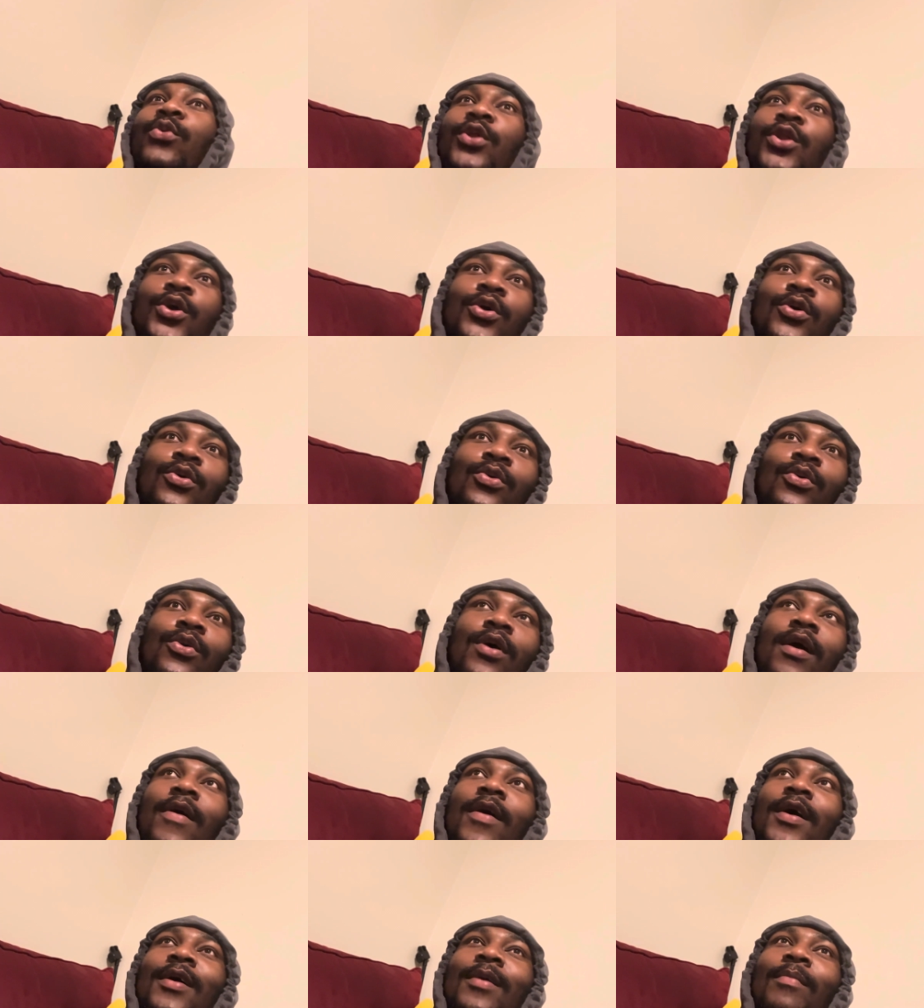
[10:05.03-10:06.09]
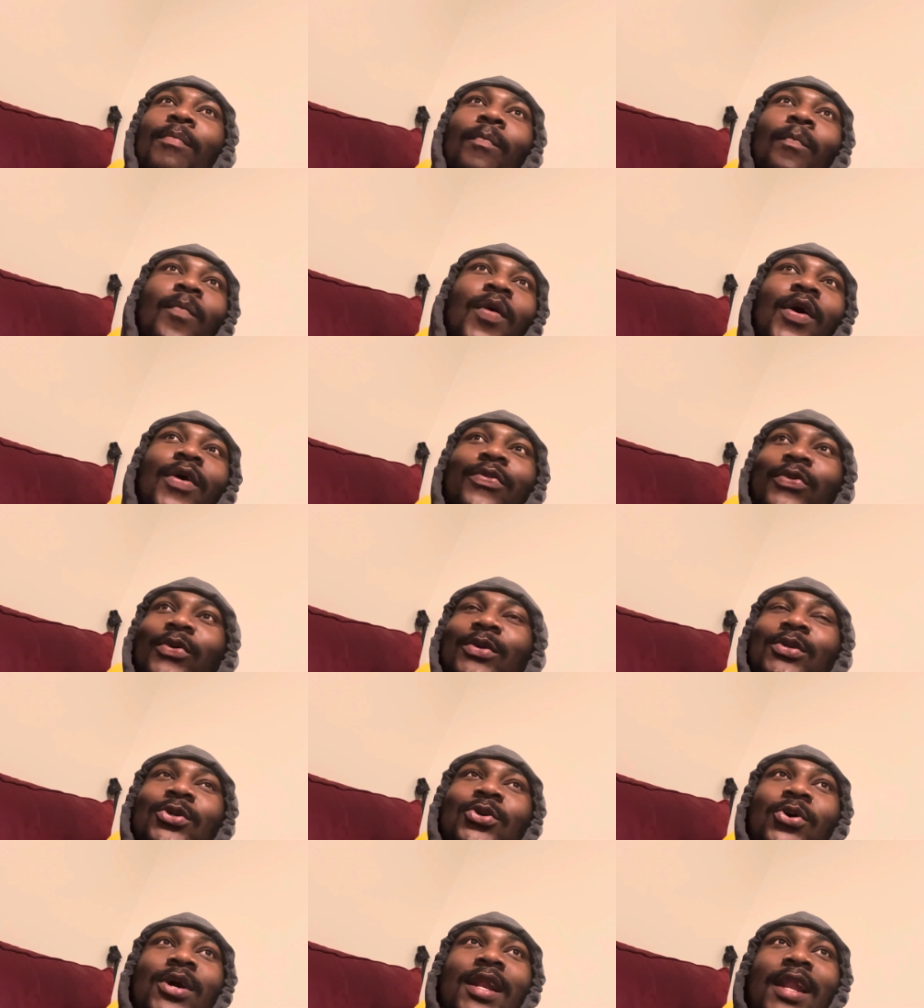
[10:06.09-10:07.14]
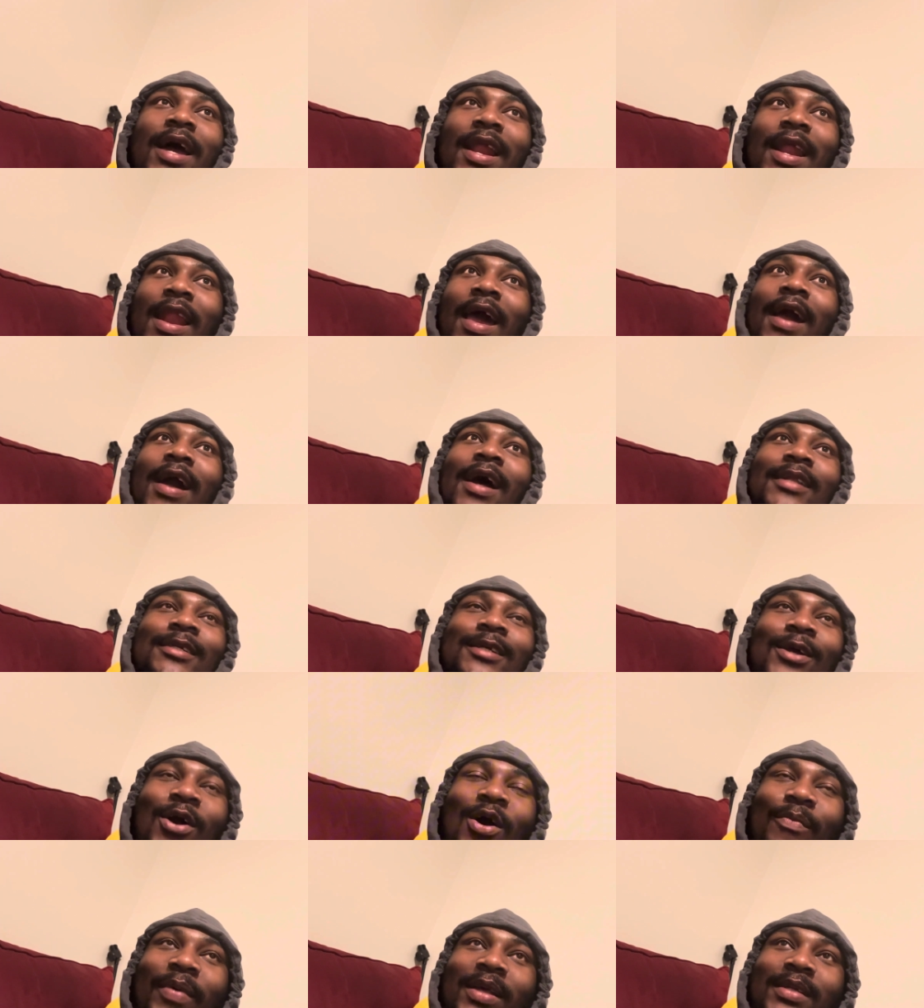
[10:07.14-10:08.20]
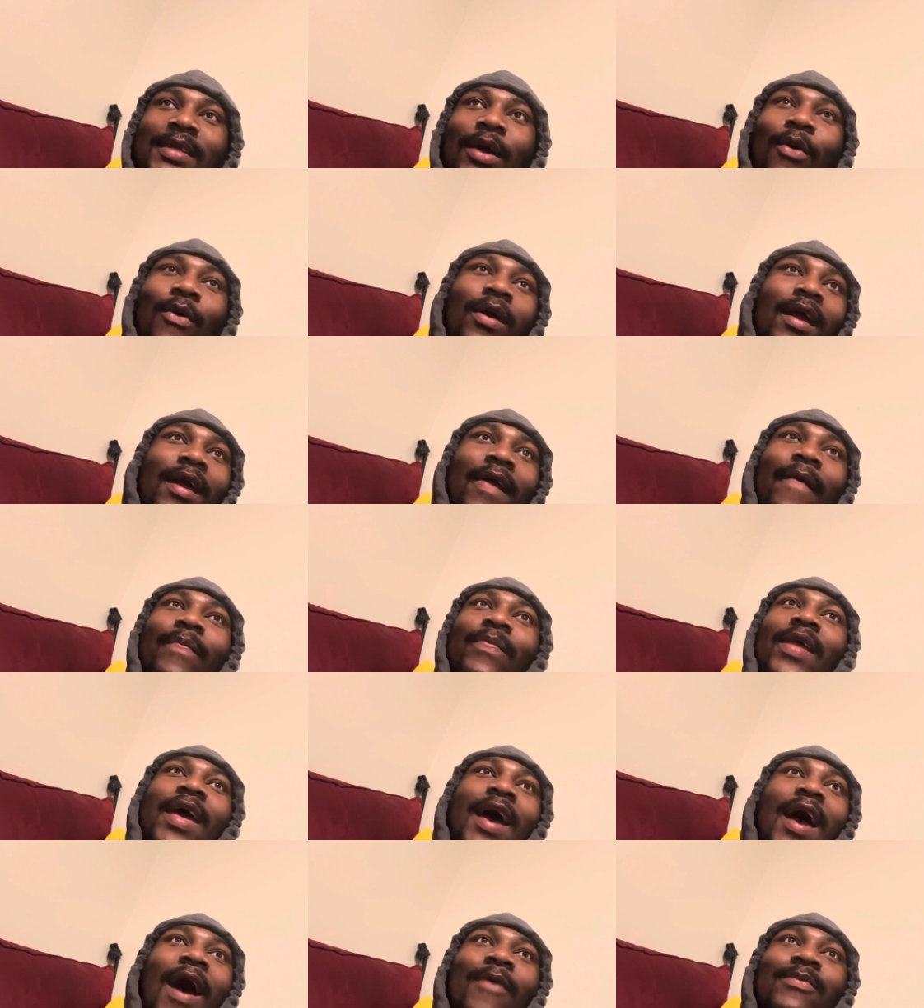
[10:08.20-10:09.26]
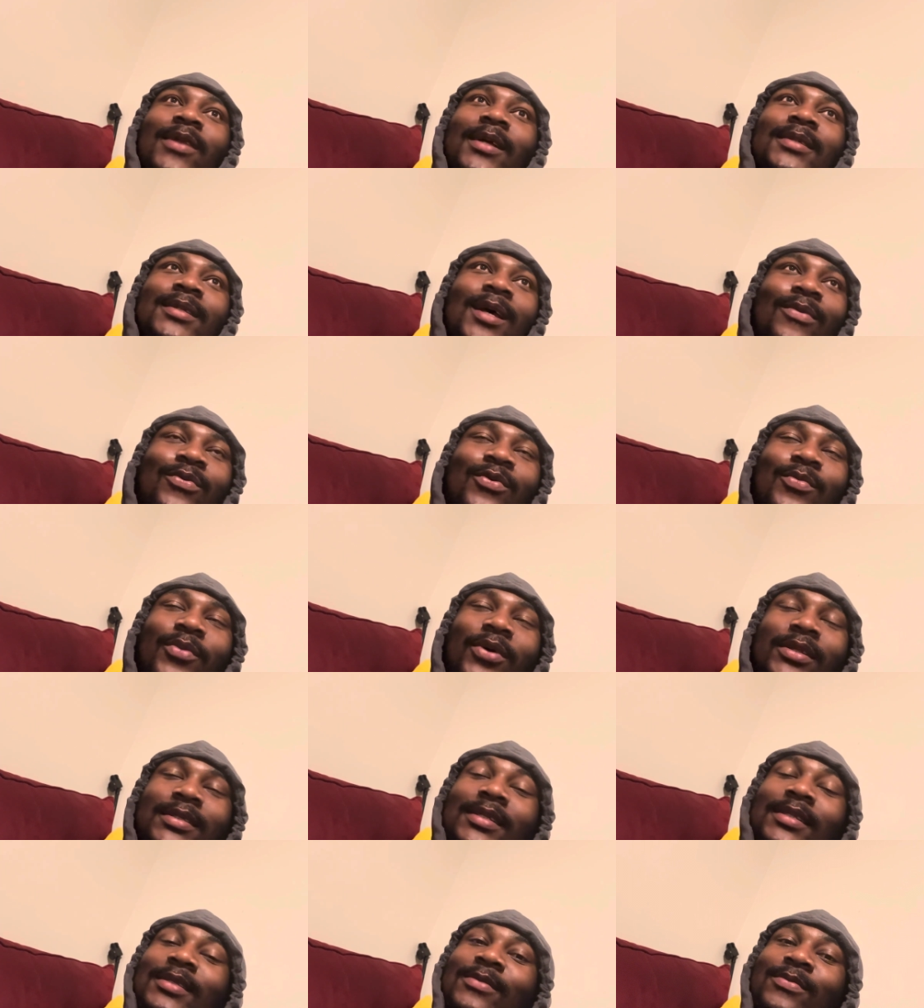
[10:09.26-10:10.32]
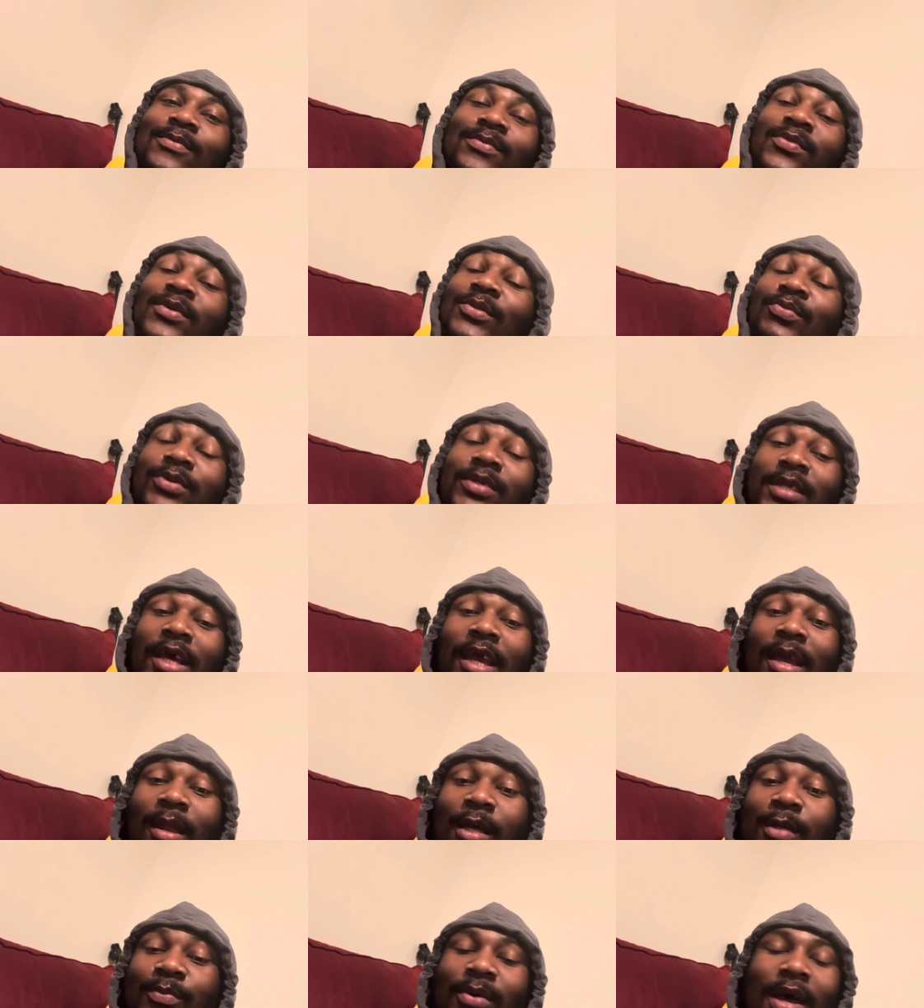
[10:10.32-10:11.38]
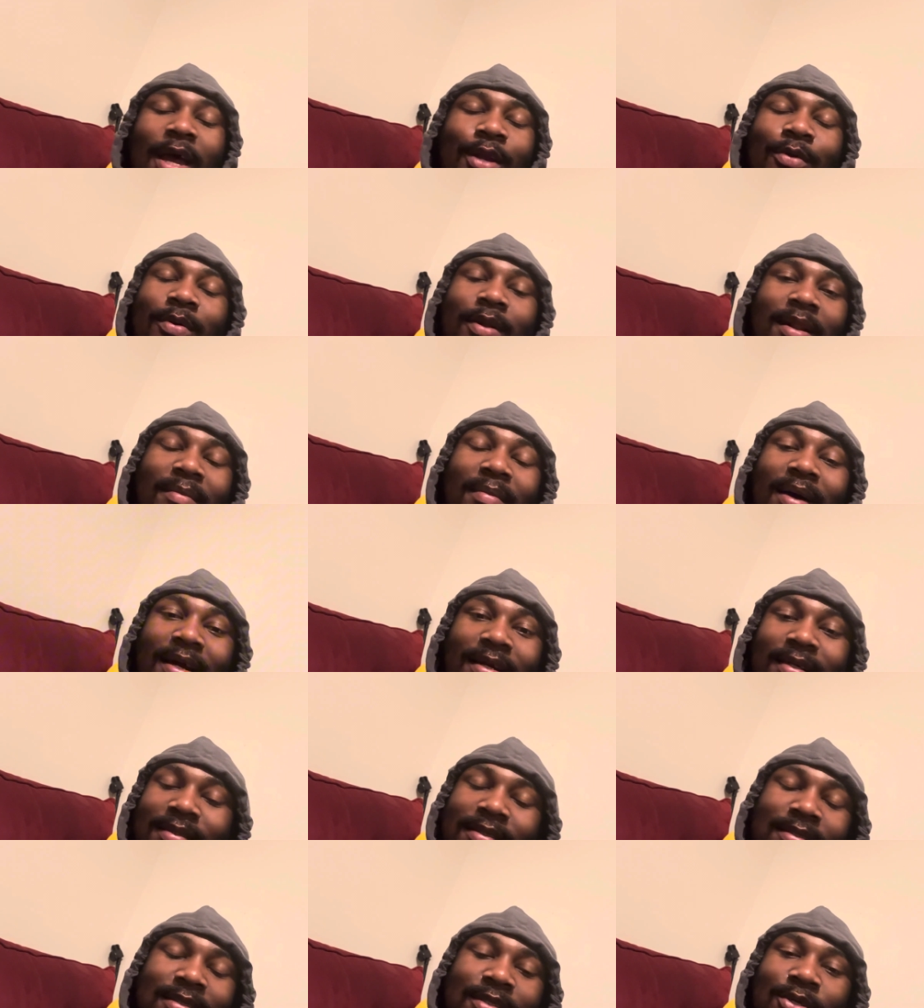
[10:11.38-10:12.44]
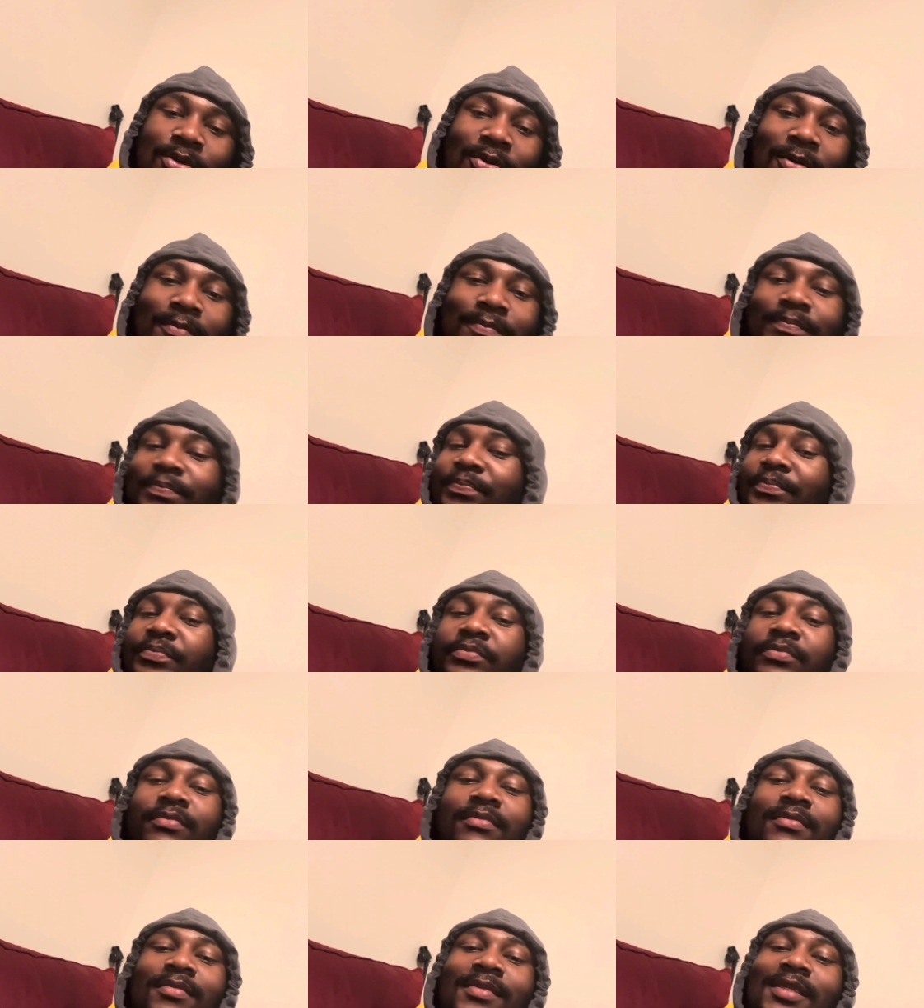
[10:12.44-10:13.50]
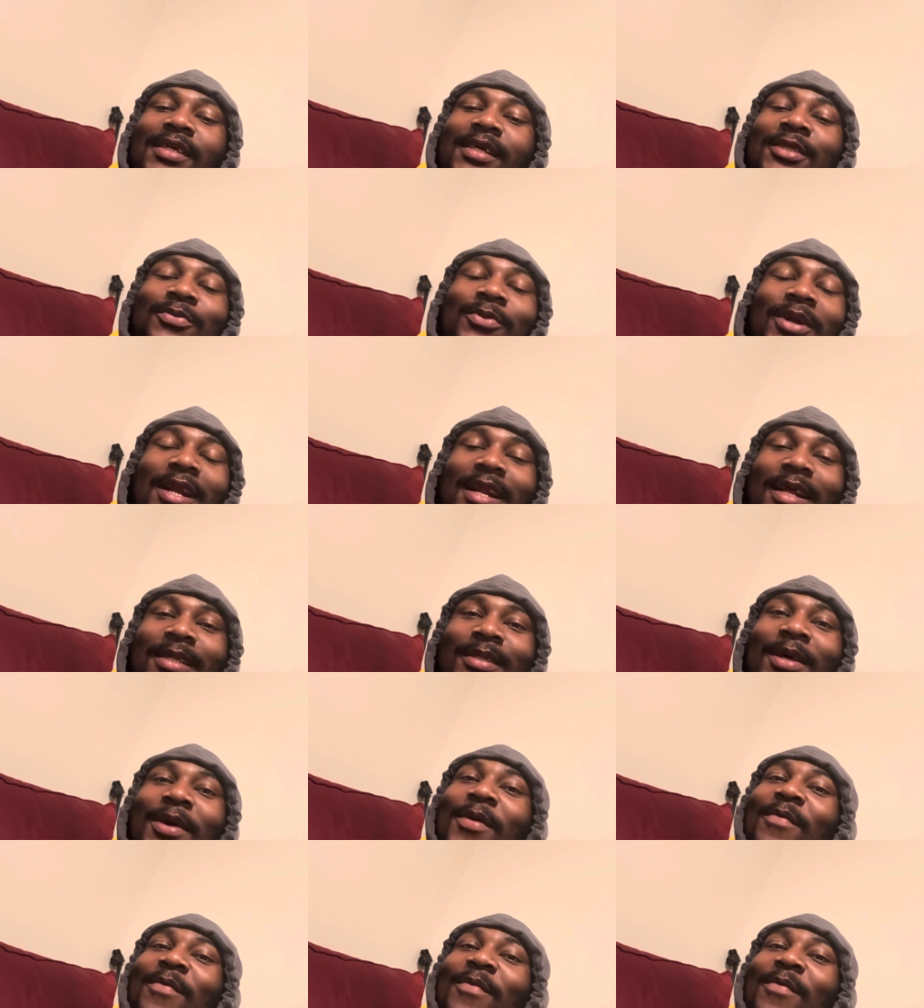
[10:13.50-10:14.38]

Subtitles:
new month of storyline and like catching up, and it's like, okay, after several months it's ridiculous, but I don't really mind it. It's, you know, it's what it is.